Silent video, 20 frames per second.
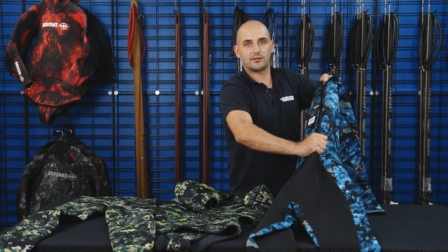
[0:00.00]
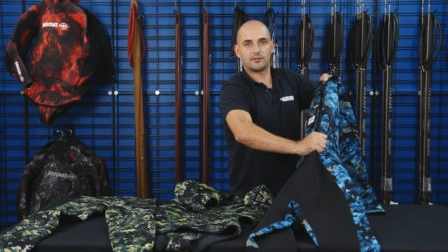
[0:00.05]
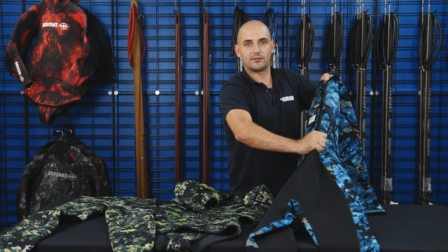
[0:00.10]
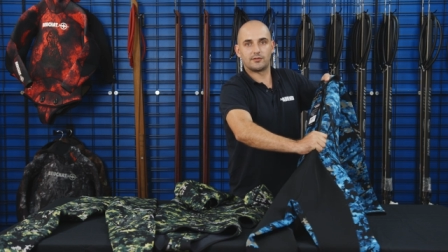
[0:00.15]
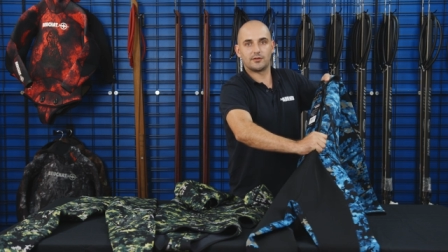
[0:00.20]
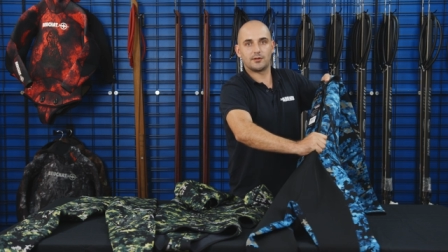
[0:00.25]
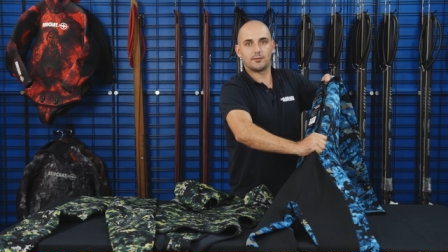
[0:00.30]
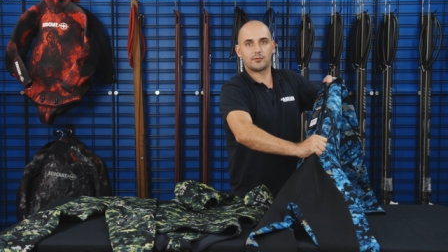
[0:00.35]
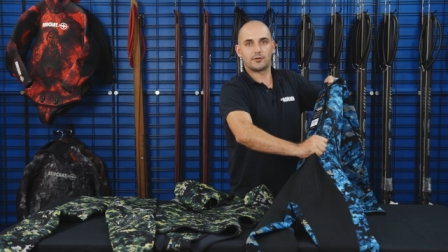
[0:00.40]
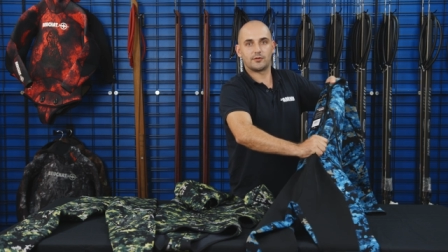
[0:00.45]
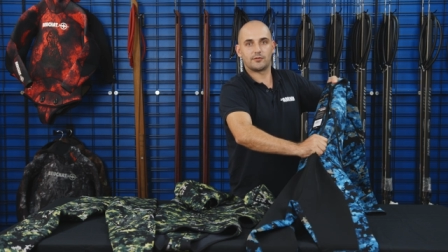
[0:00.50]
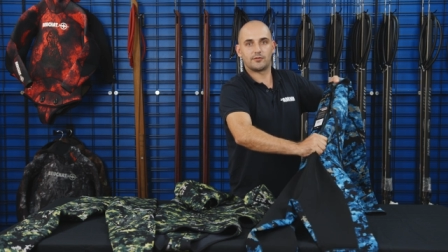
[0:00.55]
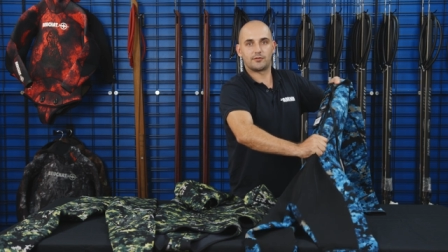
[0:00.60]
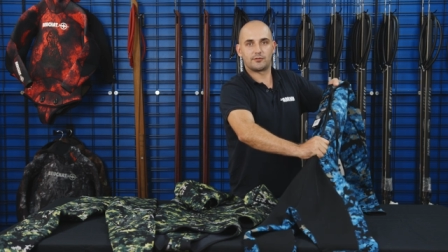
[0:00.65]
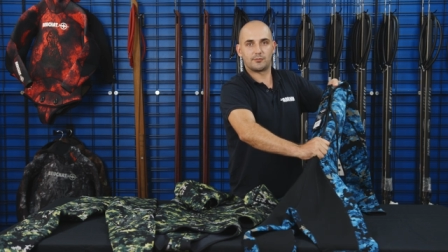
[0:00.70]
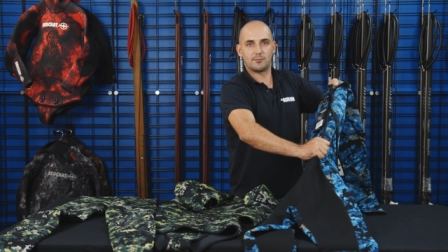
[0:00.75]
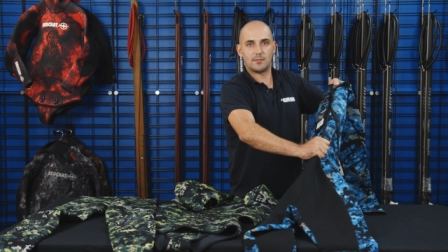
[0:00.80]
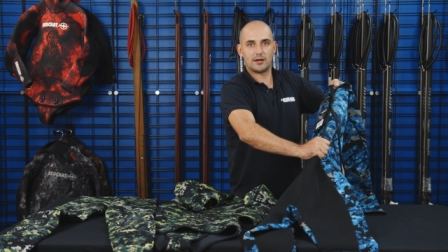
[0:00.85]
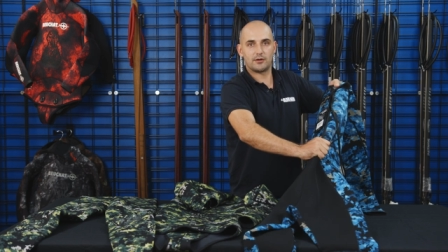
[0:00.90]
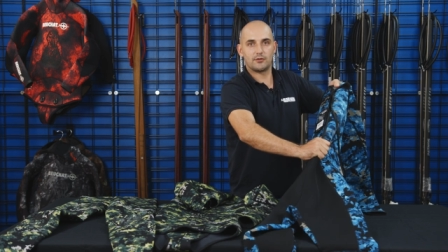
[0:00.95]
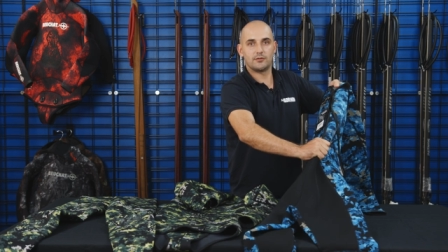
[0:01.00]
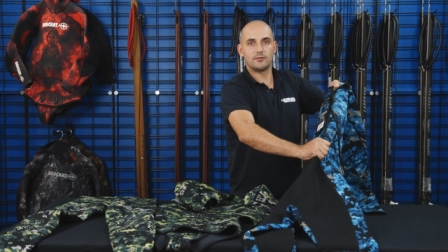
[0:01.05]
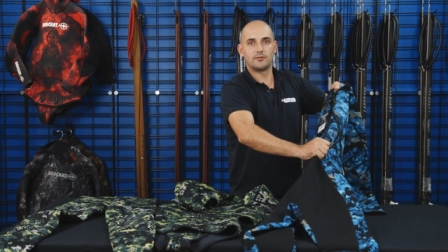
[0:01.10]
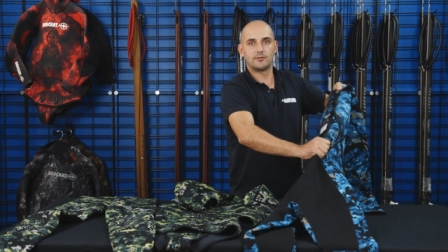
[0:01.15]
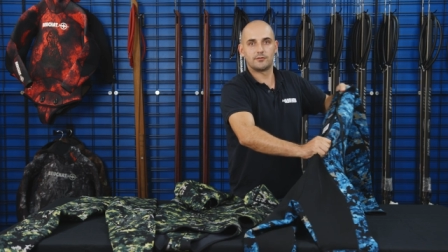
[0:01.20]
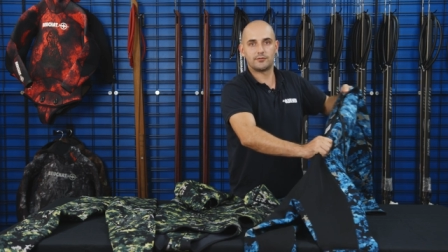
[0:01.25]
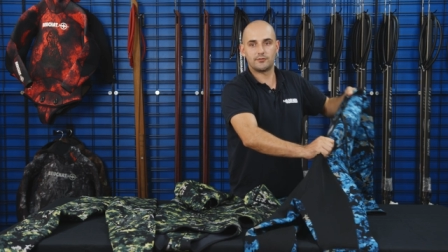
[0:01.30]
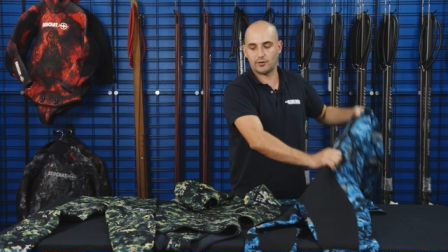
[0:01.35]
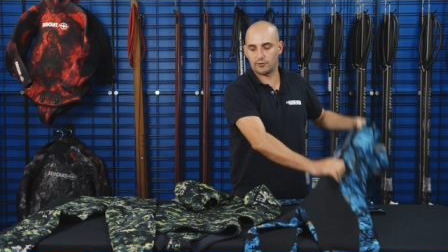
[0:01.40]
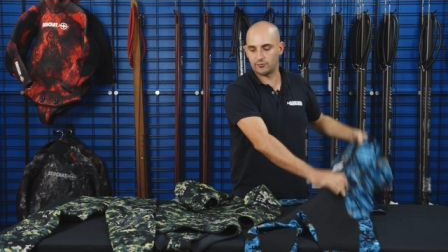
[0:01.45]
the zip because it's metal,
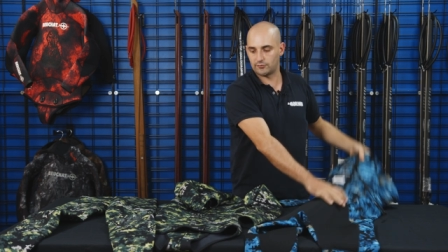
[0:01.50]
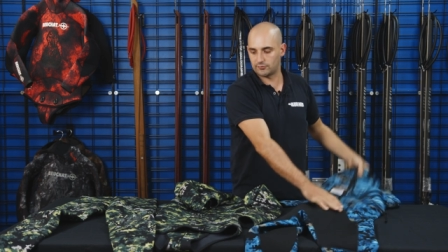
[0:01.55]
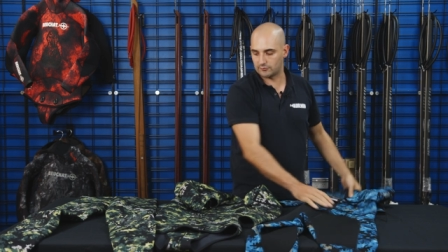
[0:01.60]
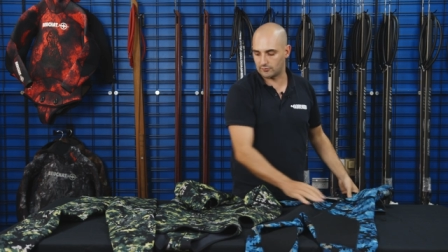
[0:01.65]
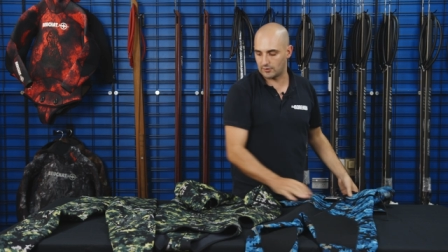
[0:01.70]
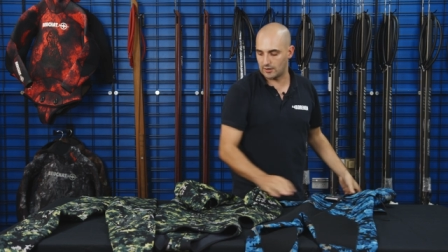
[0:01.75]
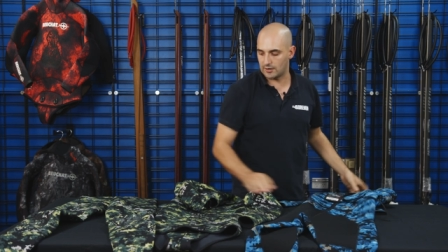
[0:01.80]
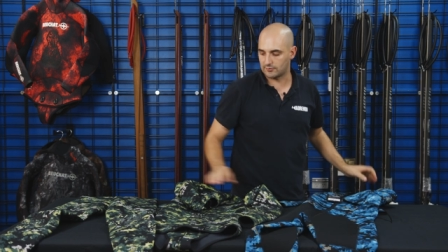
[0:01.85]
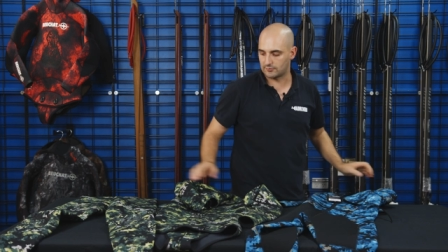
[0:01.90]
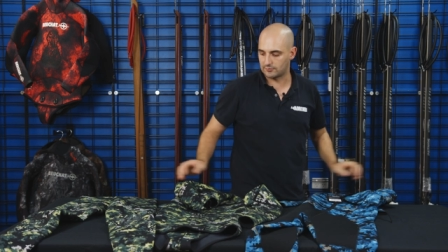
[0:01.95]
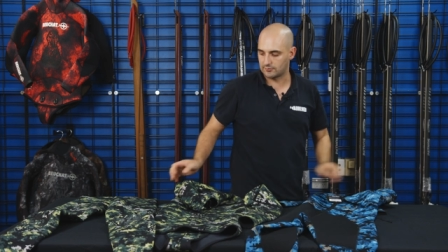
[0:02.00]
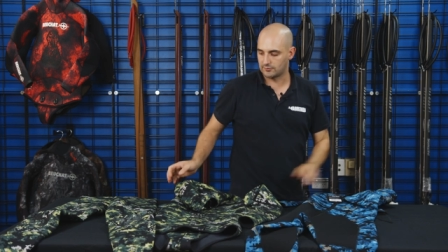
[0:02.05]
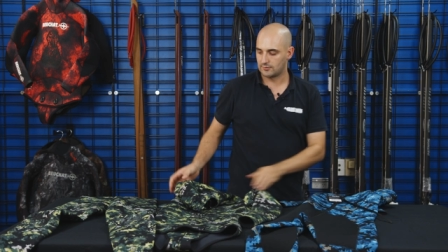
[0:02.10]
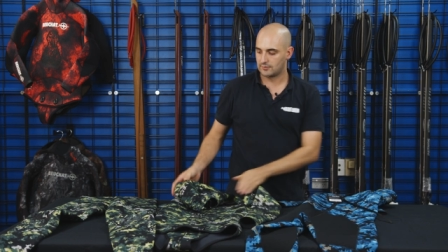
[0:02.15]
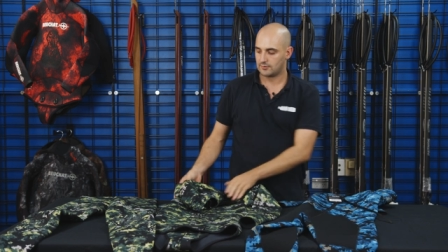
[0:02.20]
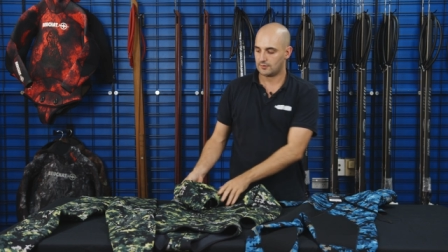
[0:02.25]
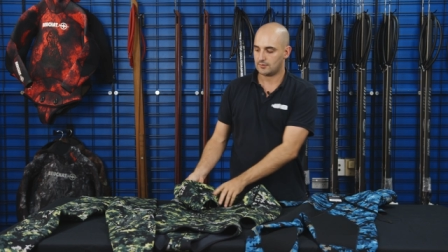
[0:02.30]
no stretch.